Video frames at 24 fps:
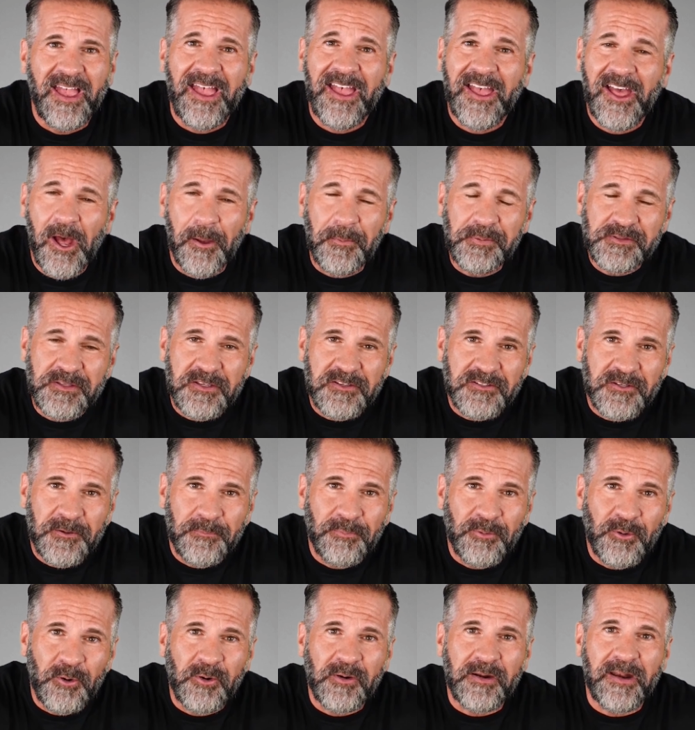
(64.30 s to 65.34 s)
helps to
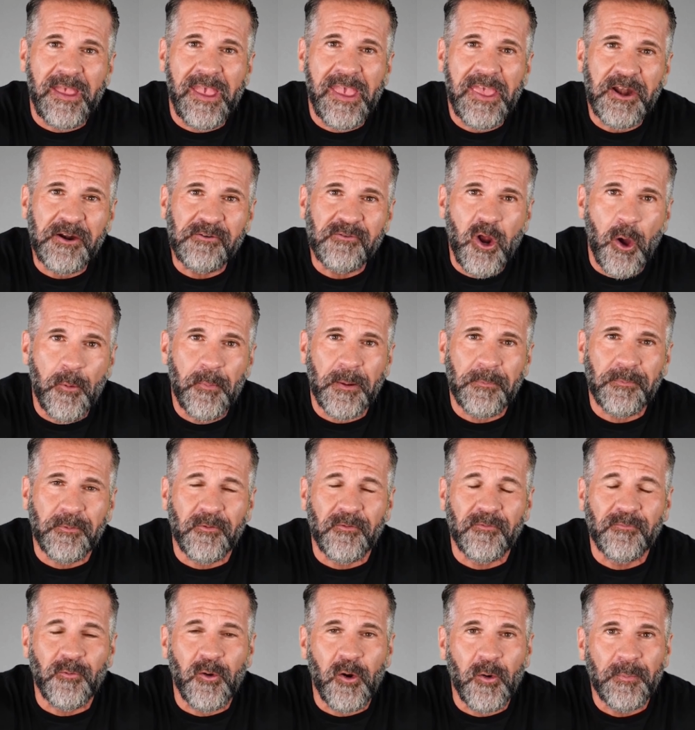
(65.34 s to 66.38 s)
support anaerobic
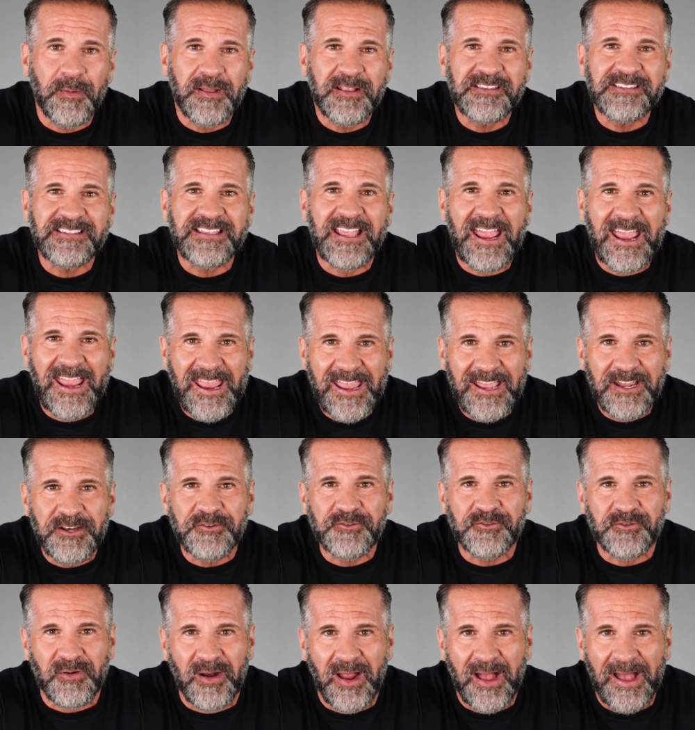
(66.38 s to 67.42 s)
performance and
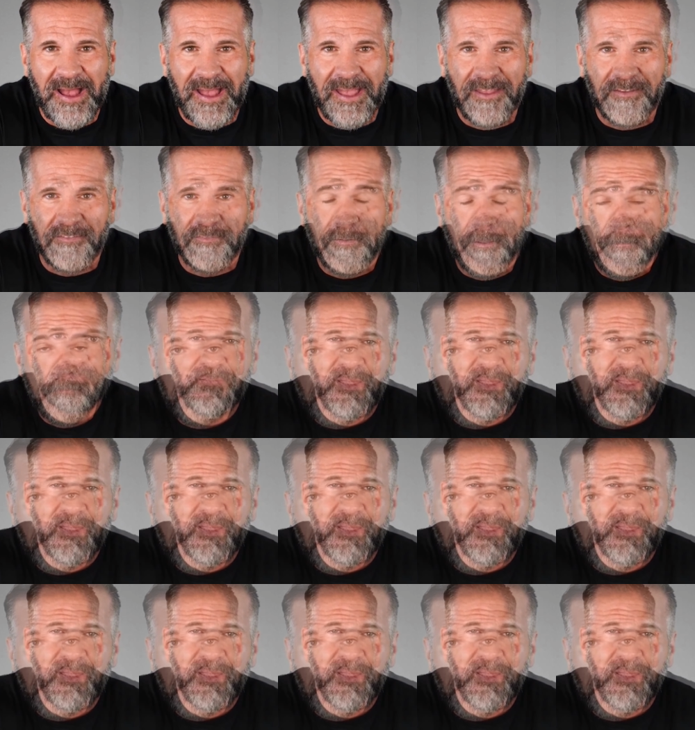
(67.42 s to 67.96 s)
drive.